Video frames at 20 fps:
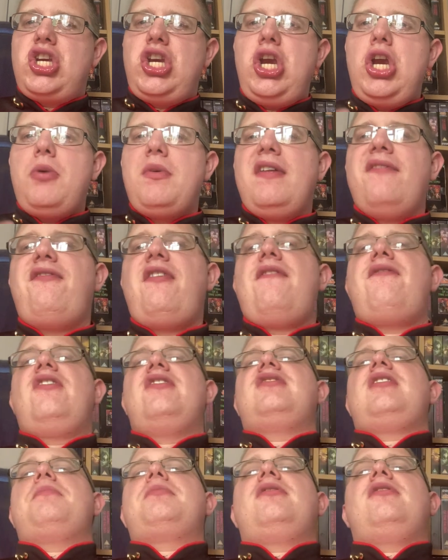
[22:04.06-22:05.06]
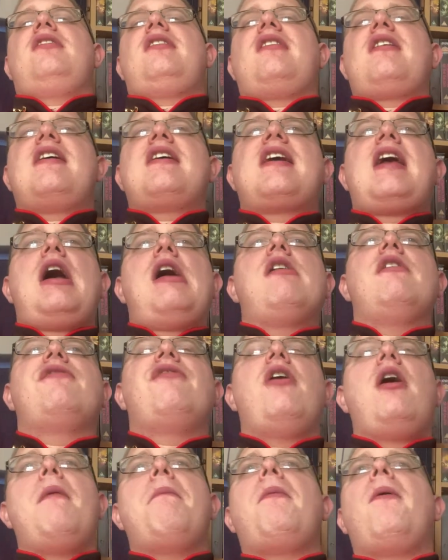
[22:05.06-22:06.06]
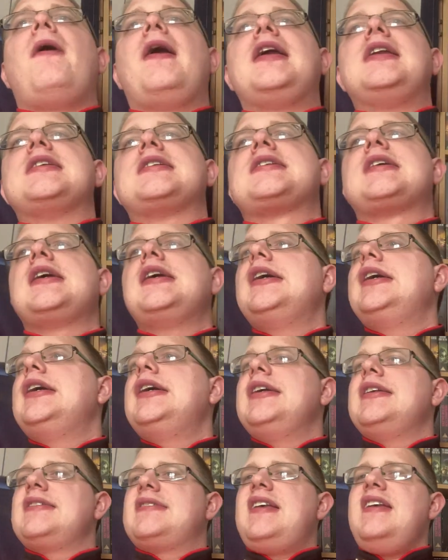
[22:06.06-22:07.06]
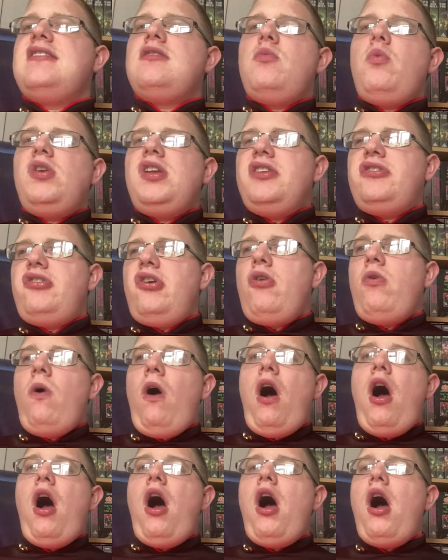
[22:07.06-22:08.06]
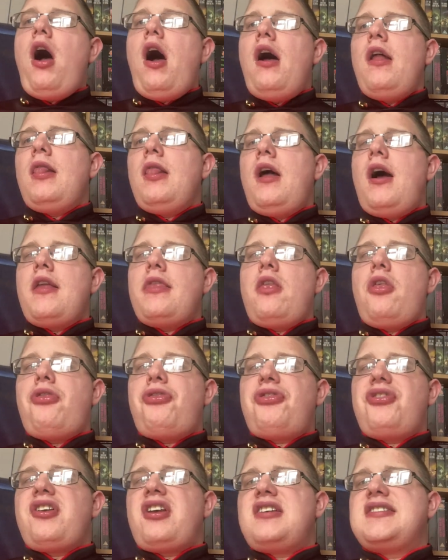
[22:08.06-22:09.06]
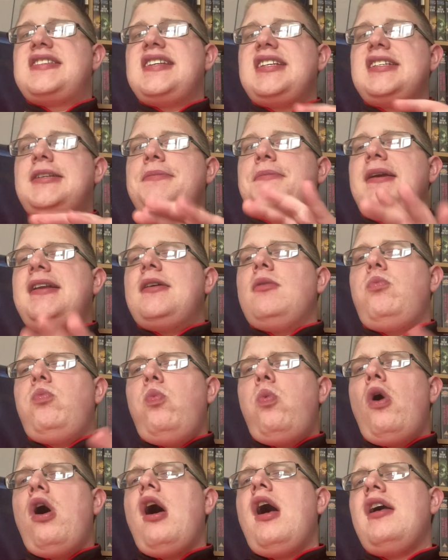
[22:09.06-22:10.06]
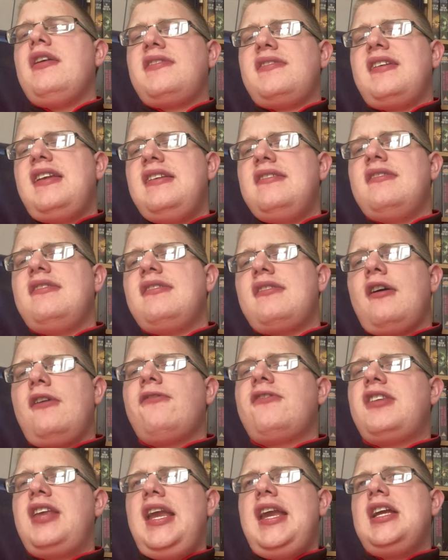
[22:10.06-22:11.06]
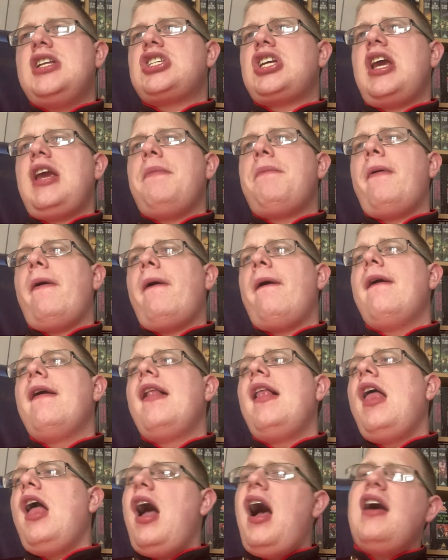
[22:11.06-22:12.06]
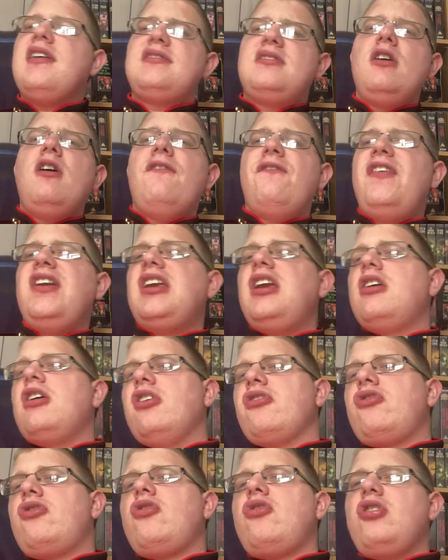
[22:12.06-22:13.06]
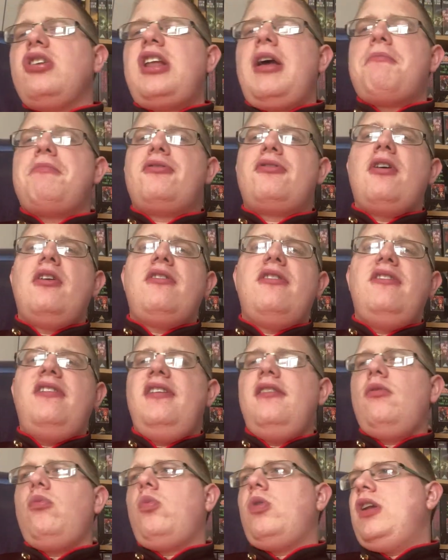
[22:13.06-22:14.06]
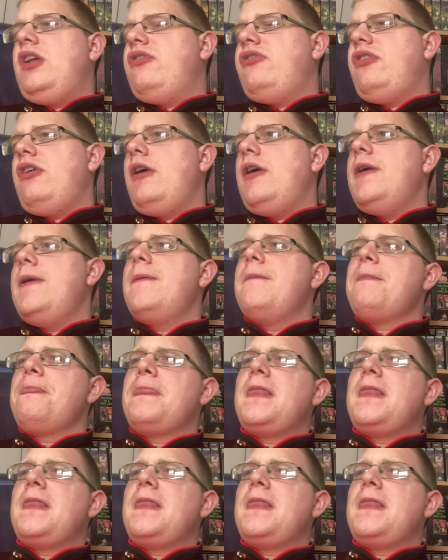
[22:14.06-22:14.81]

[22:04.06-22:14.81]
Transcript: Q in the first episode in Farpoint. Season 1 and 2 are considered to be the worst seasons of TNG, but I still think you got some good episodes in Season 1 and 2.